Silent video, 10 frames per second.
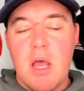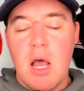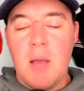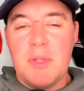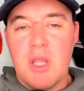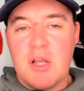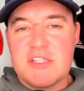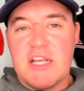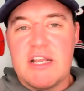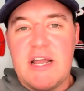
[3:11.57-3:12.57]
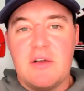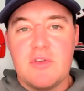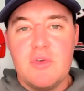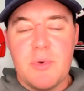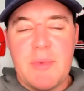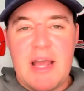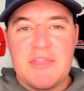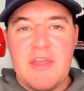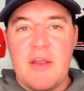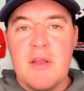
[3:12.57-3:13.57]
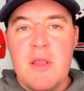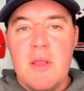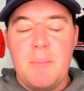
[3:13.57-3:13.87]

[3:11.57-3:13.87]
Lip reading: alongside Kyle Cooper back there.